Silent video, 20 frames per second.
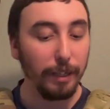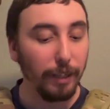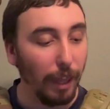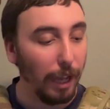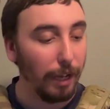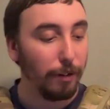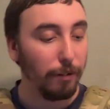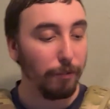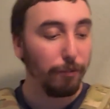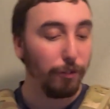
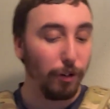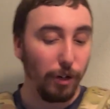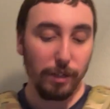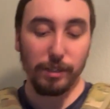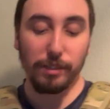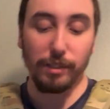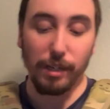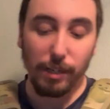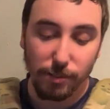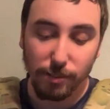Like, for
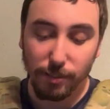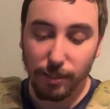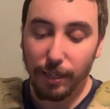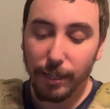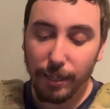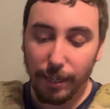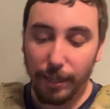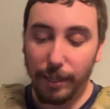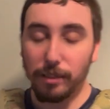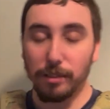instance,
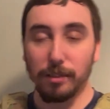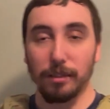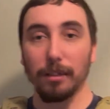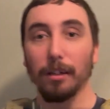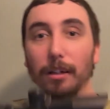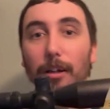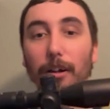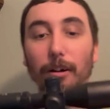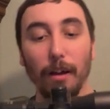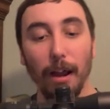this,
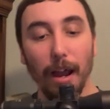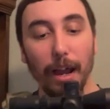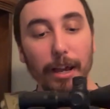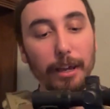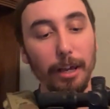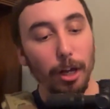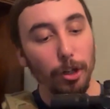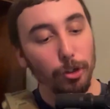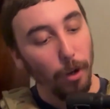right?